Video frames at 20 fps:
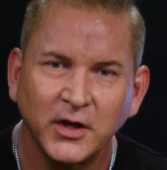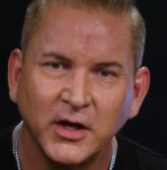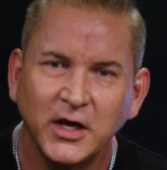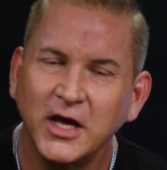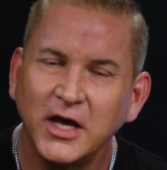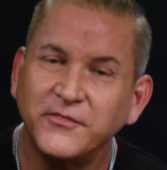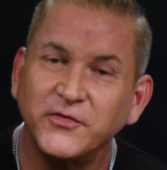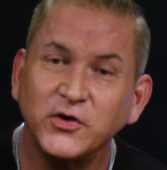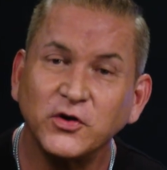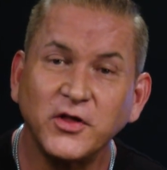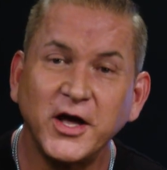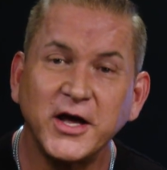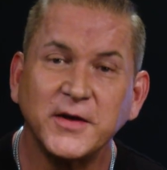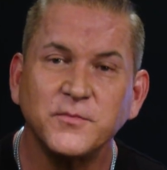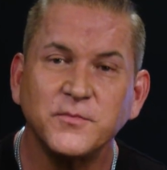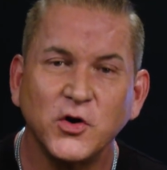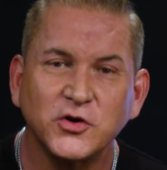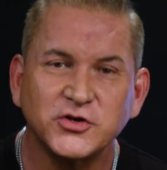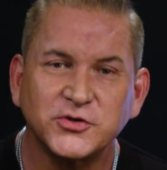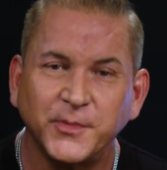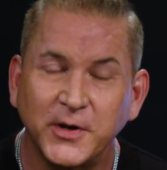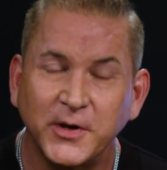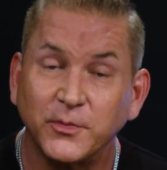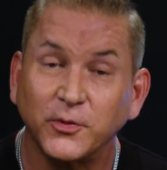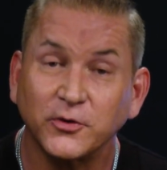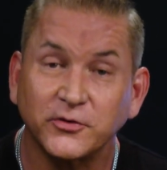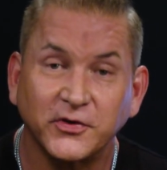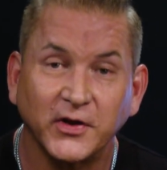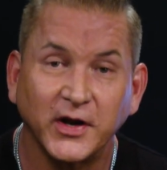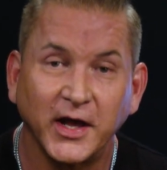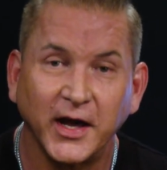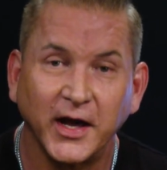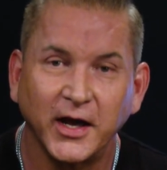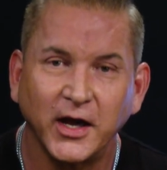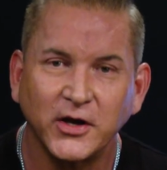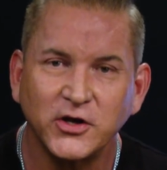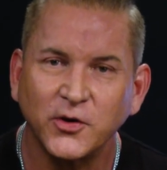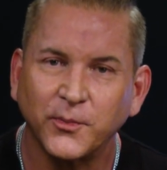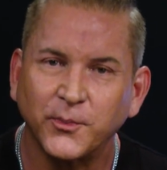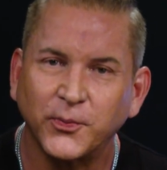If you're like most people today,
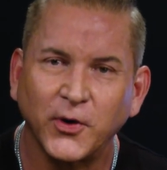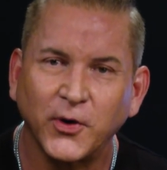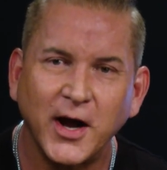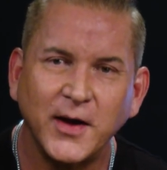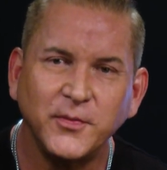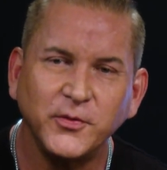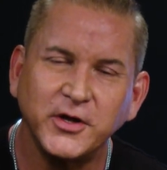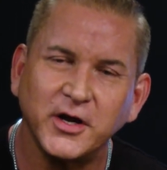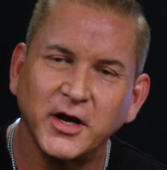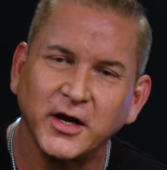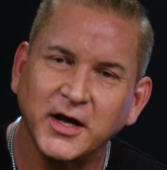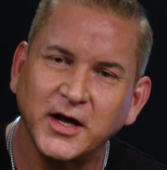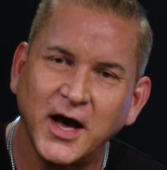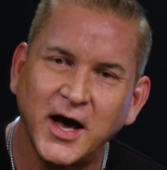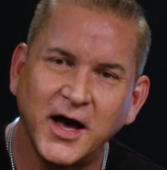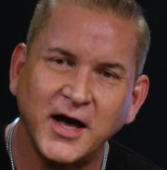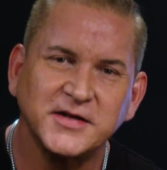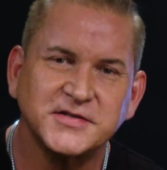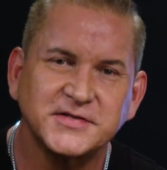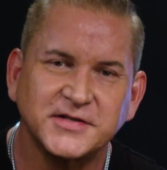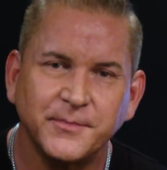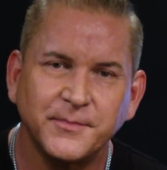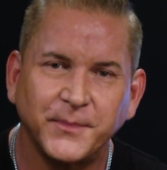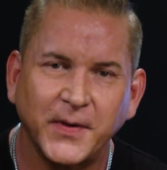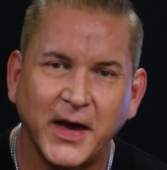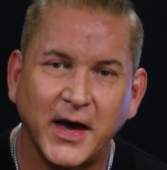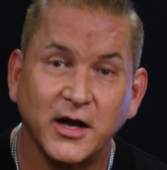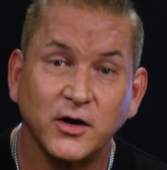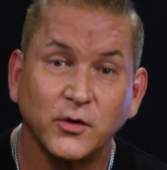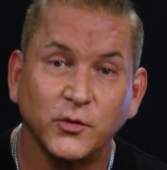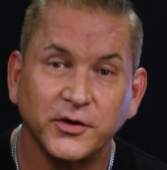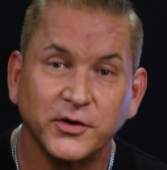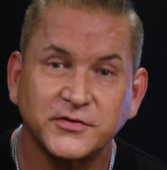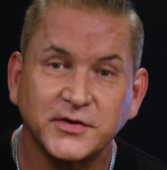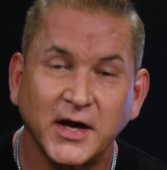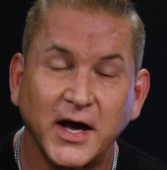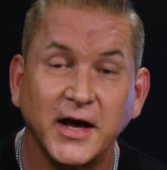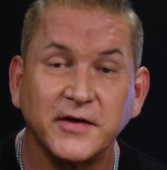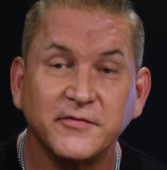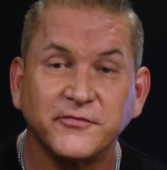you're probably in a constant battle with
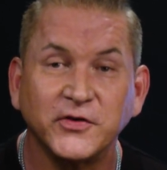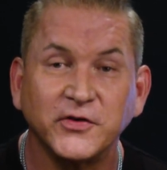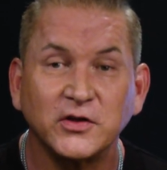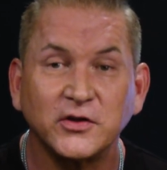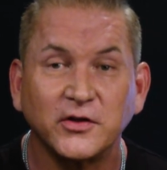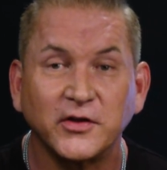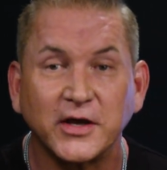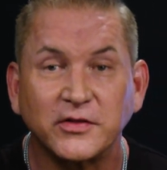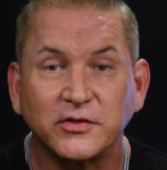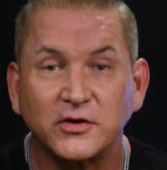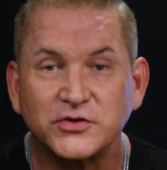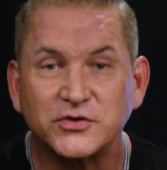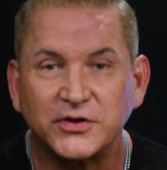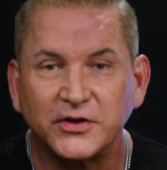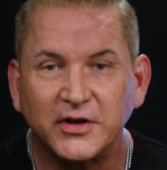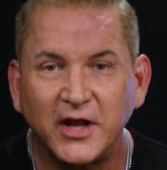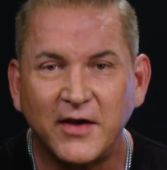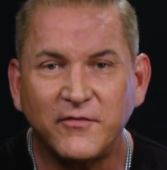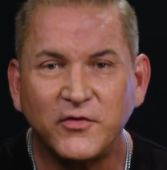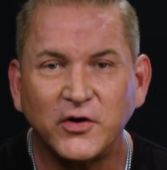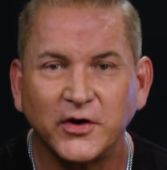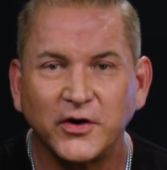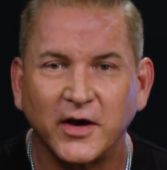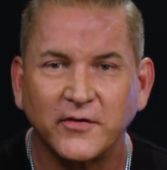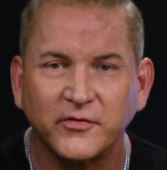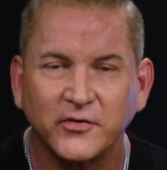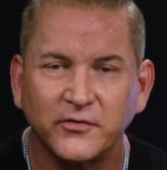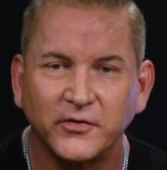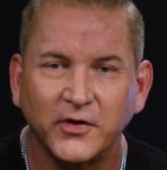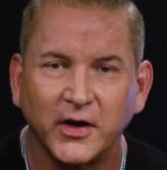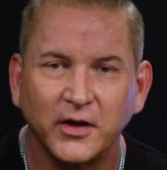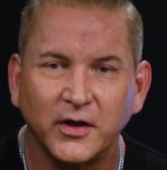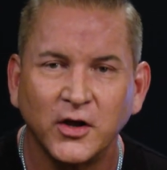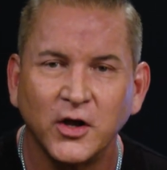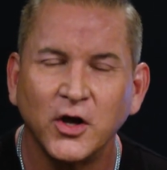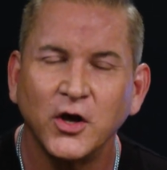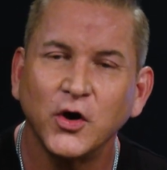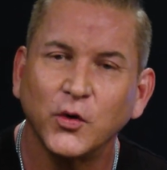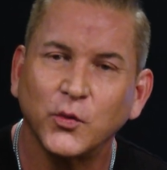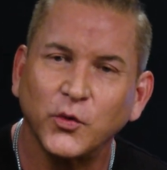time, feeling like there's never enough of it,
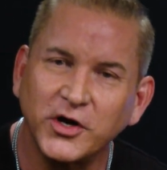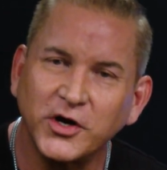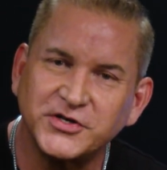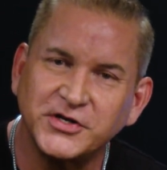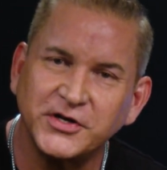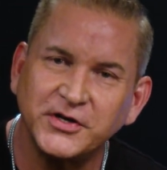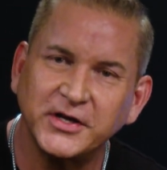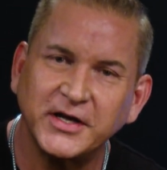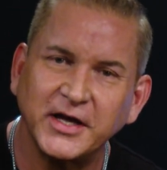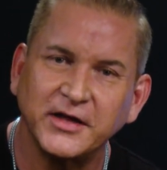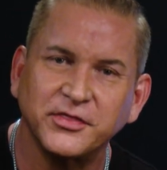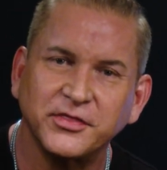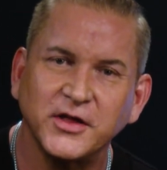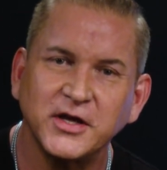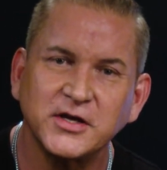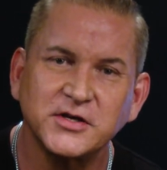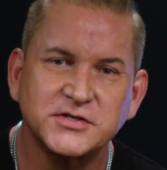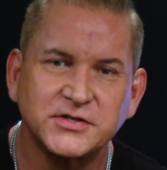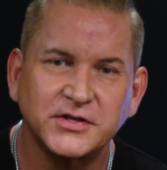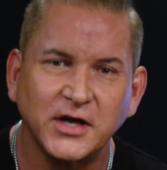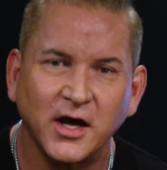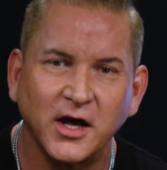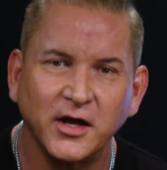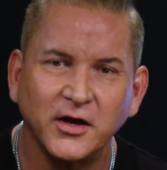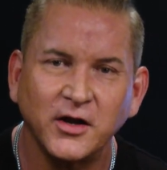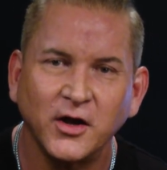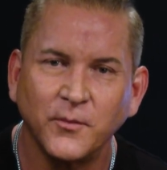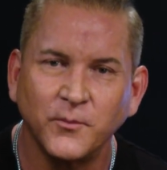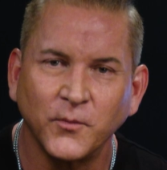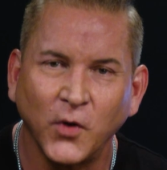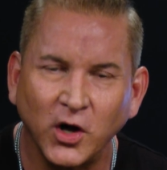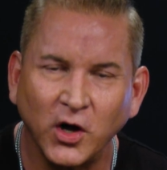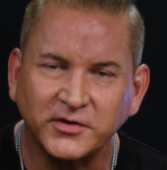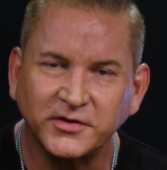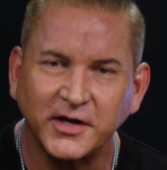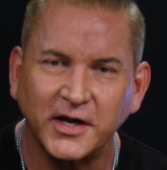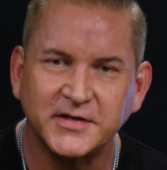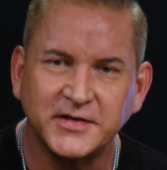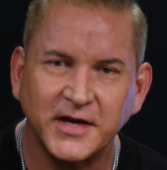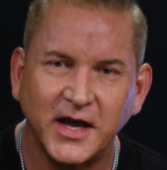rushing to get things done,
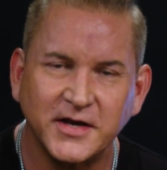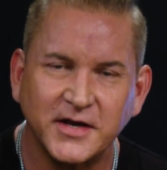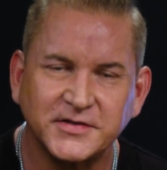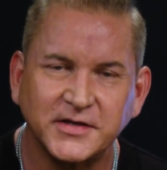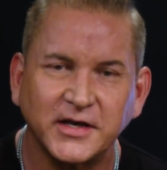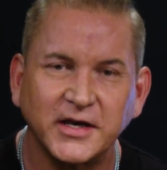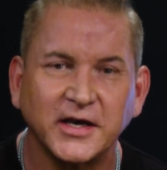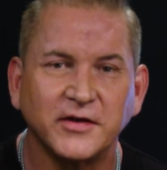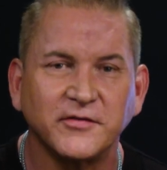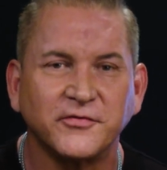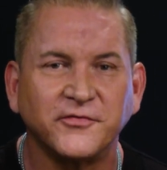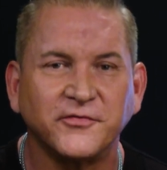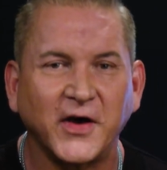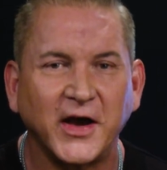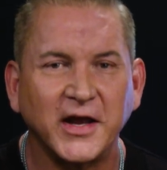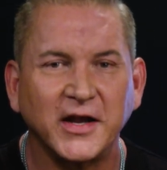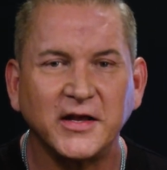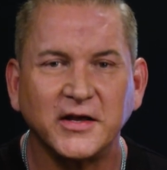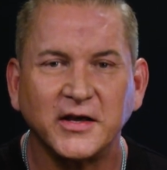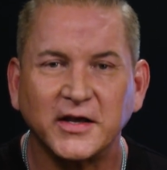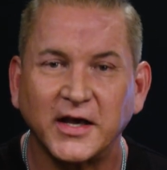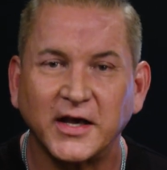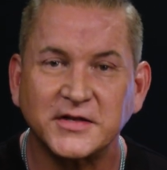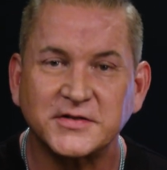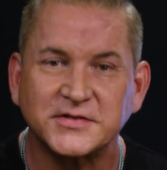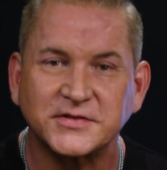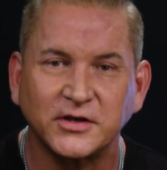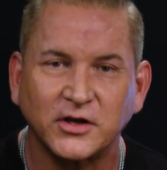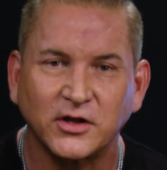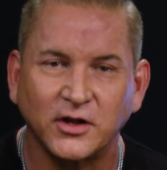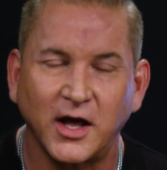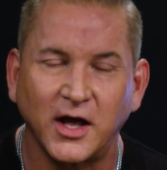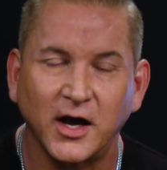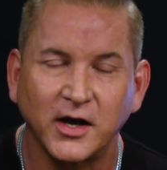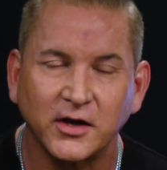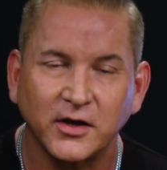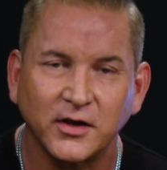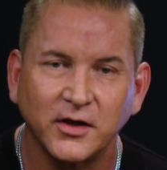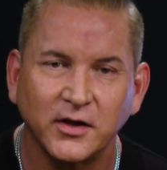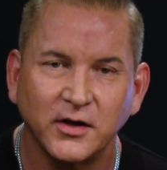multitasking, and fighting against the
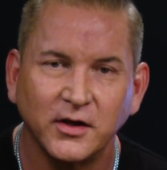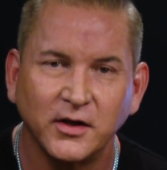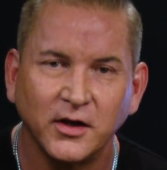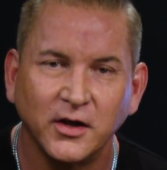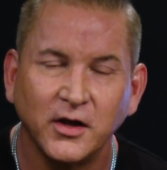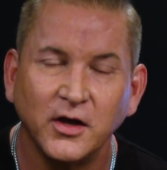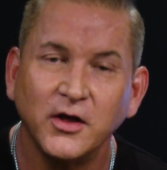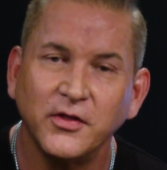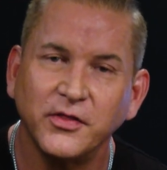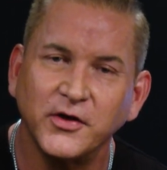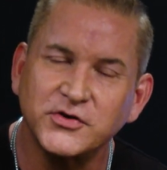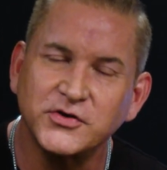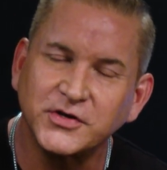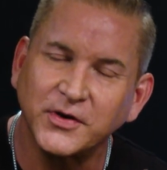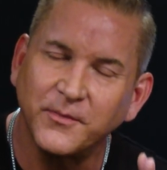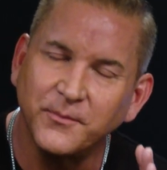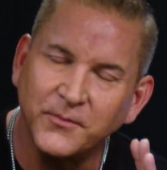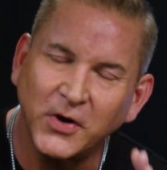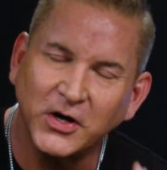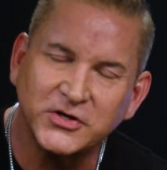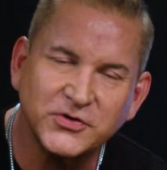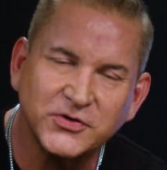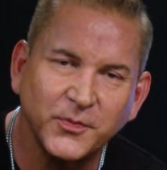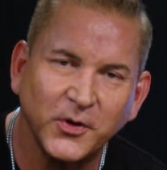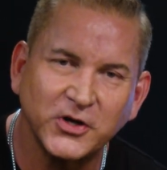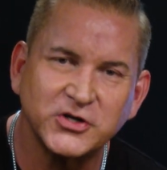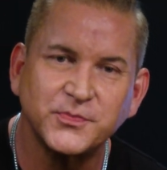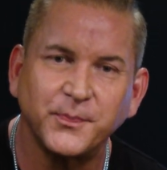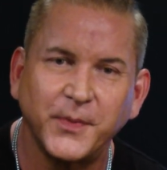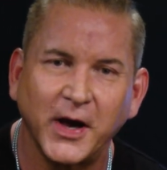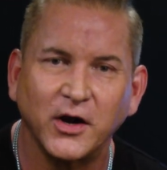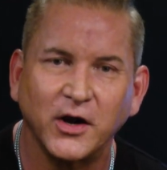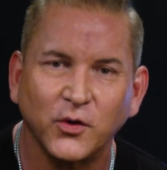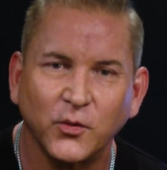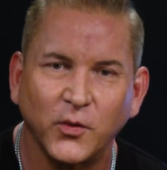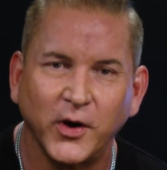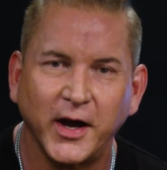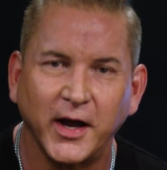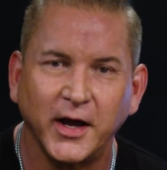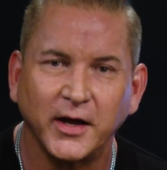clock. There's a much, much better
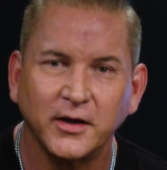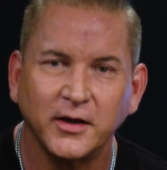way.